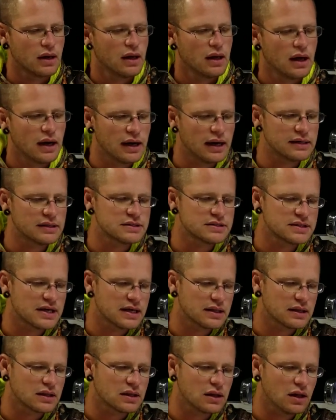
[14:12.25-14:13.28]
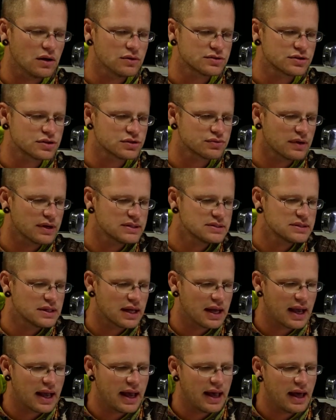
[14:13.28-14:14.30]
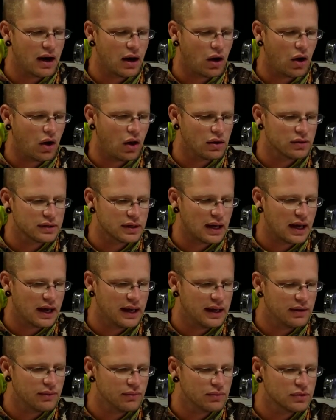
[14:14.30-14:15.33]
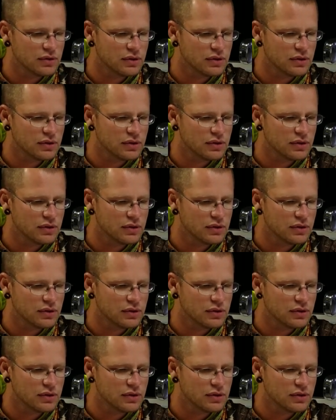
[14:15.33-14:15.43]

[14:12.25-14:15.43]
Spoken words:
I had to say the closest race that I had all night was